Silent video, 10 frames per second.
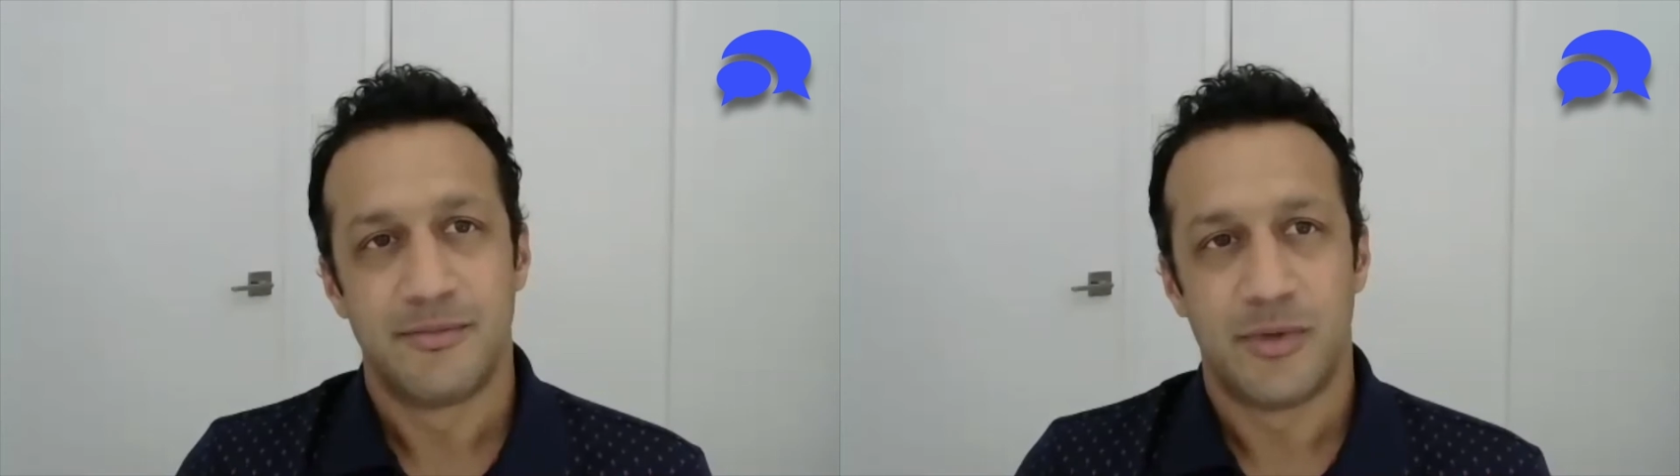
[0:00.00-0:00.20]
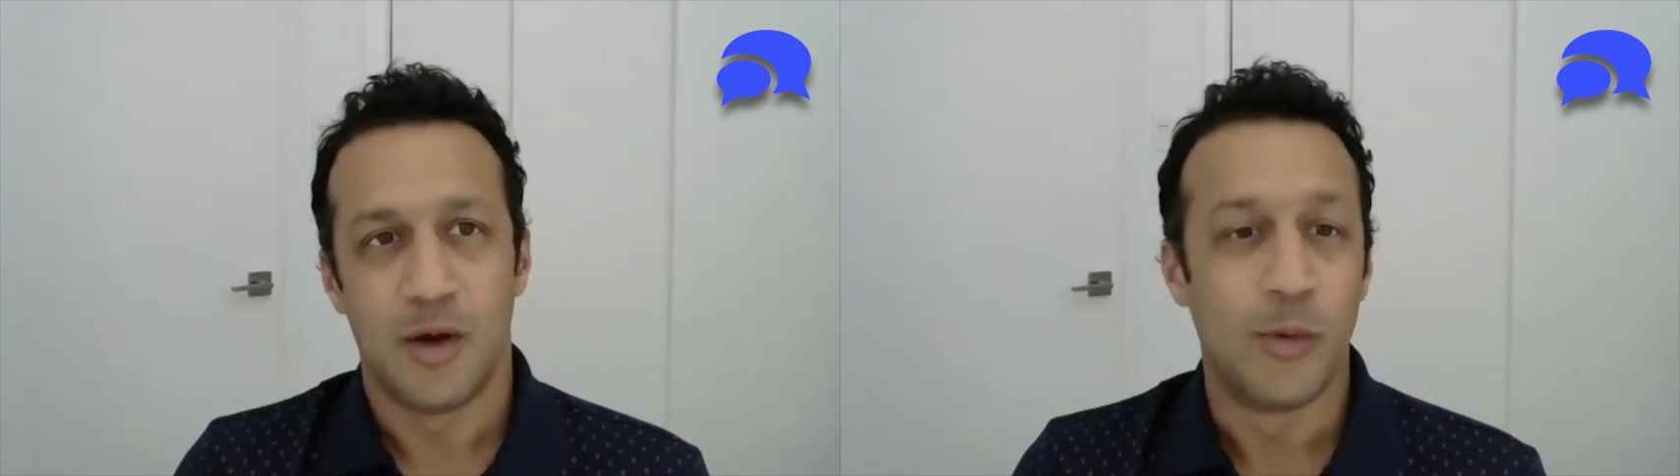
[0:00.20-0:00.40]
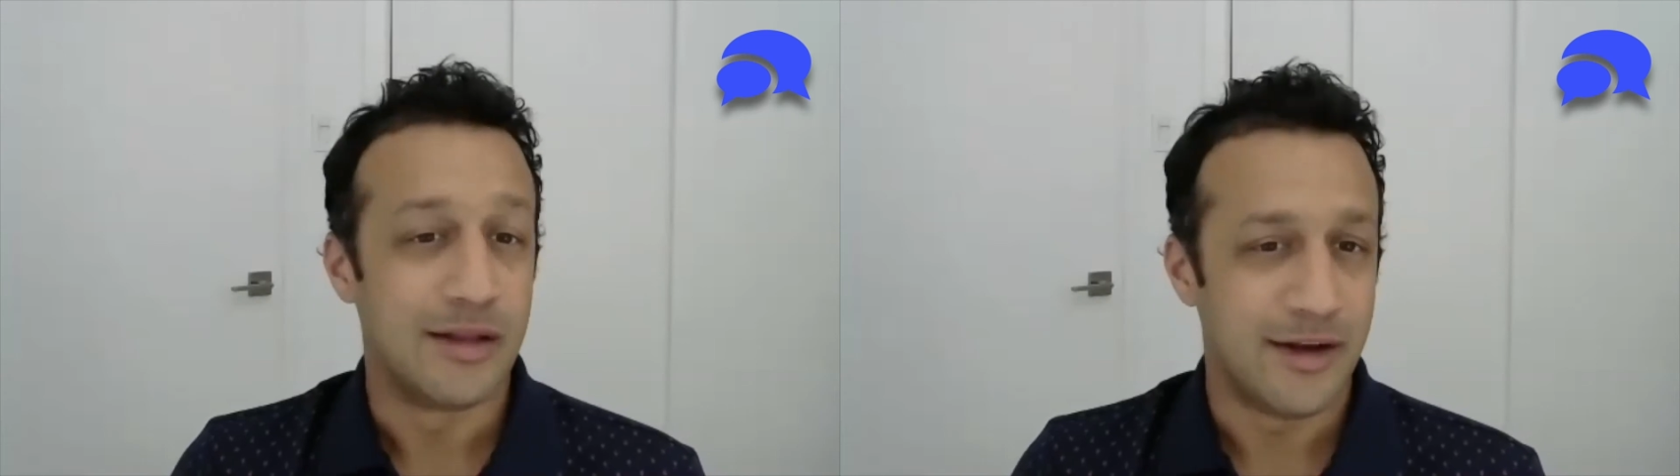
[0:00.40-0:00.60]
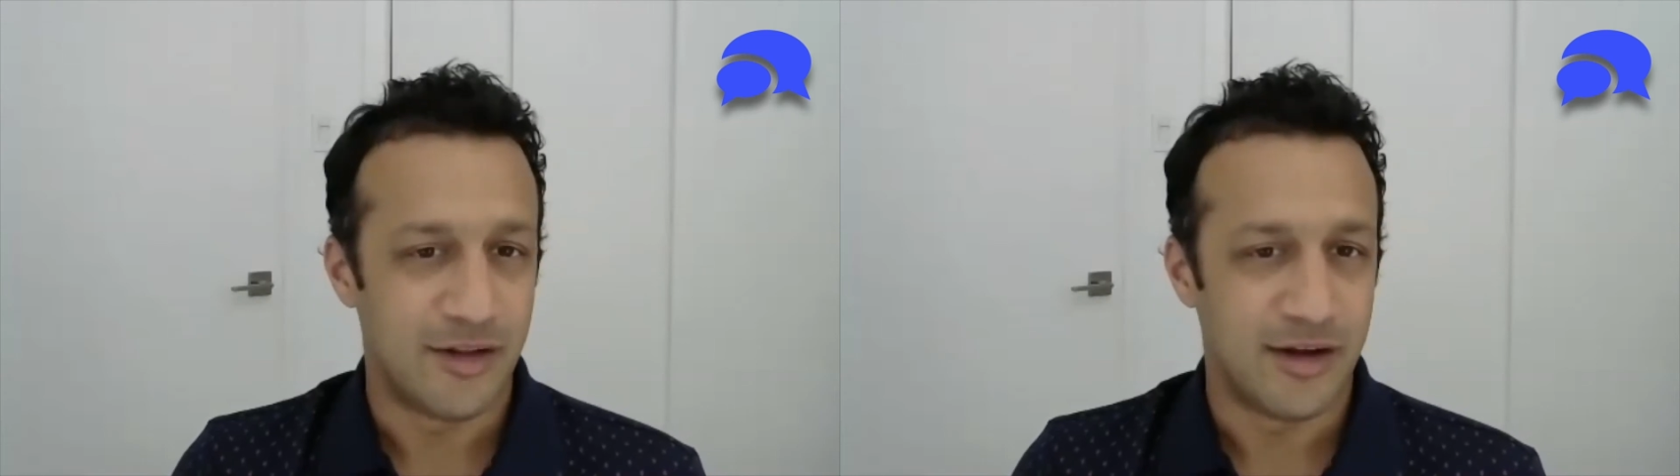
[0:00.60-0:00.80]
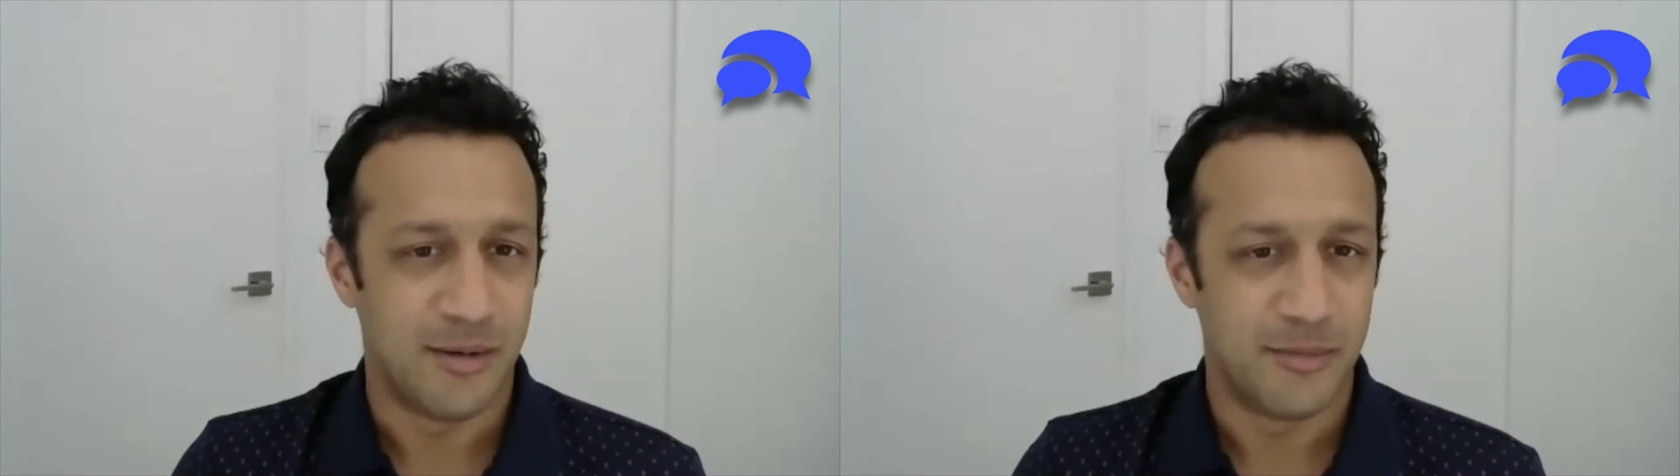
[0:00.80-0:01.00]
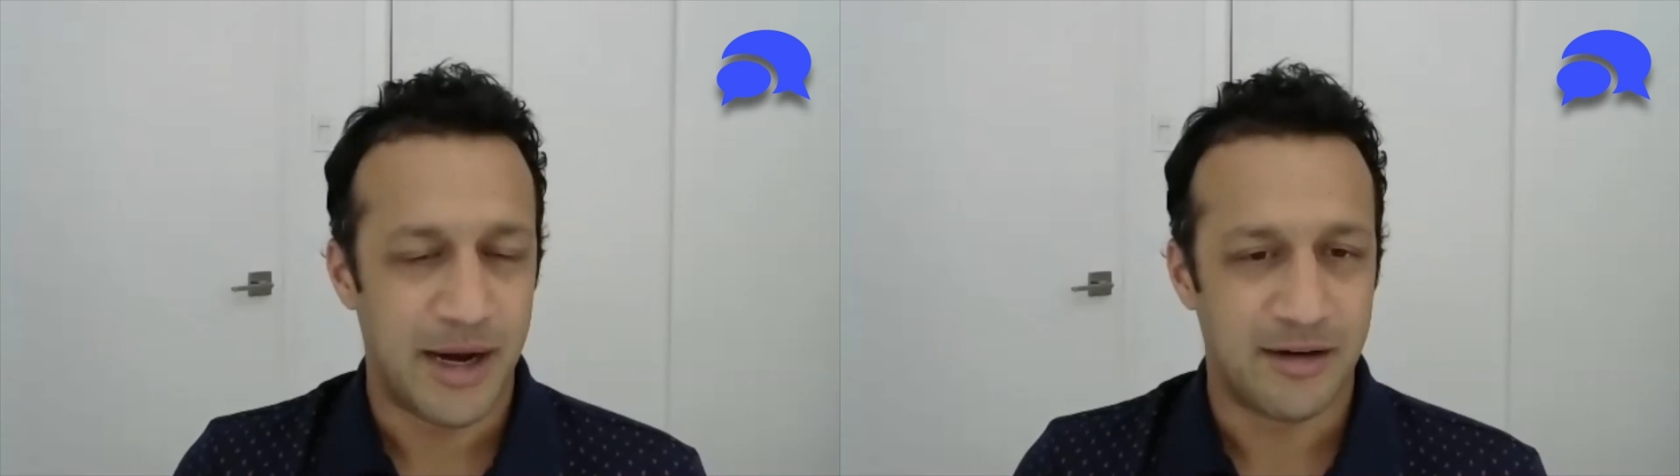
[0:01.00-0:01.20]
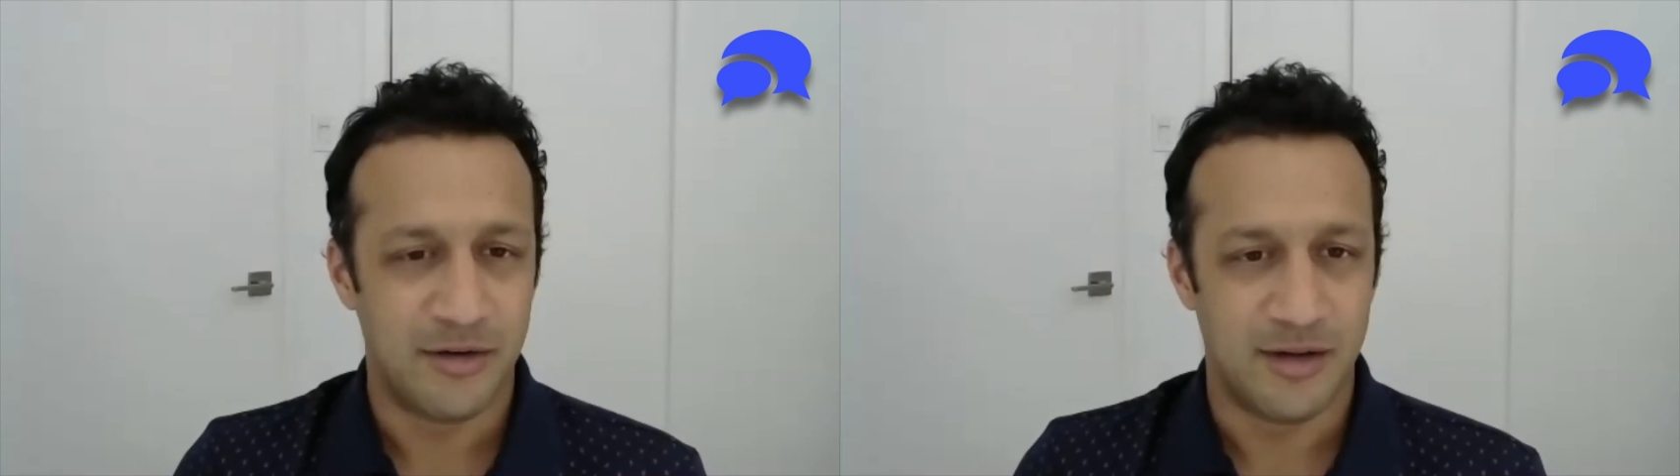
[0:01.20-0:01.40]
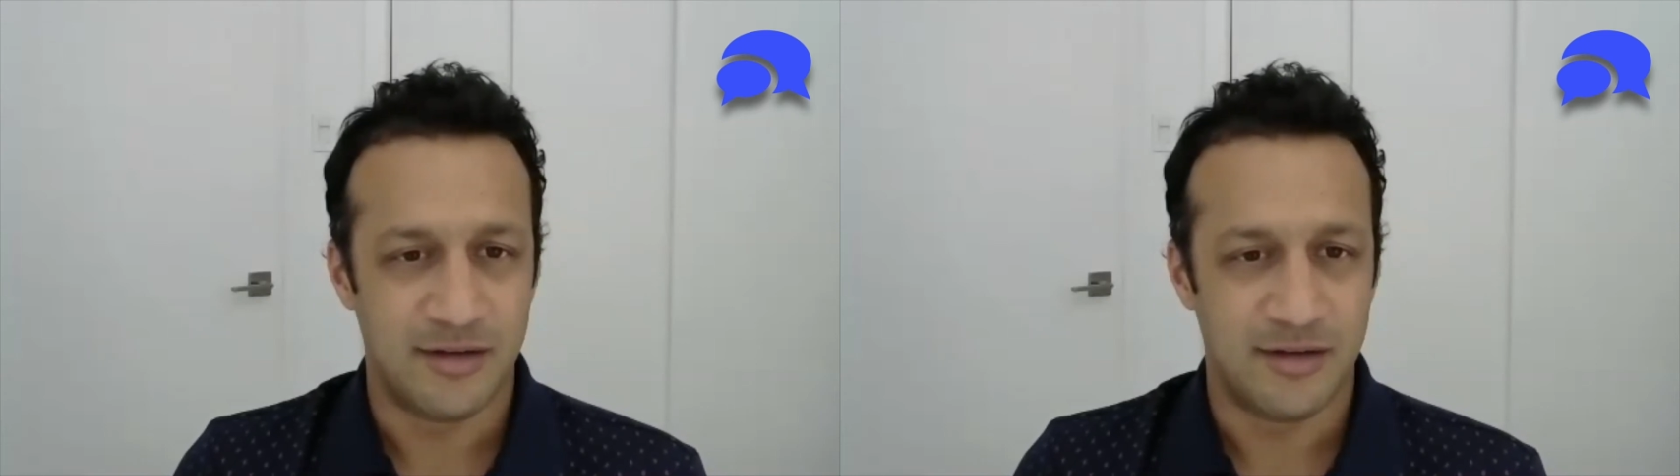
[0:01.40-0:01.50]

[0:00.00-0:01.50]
A week later, they come back to you and they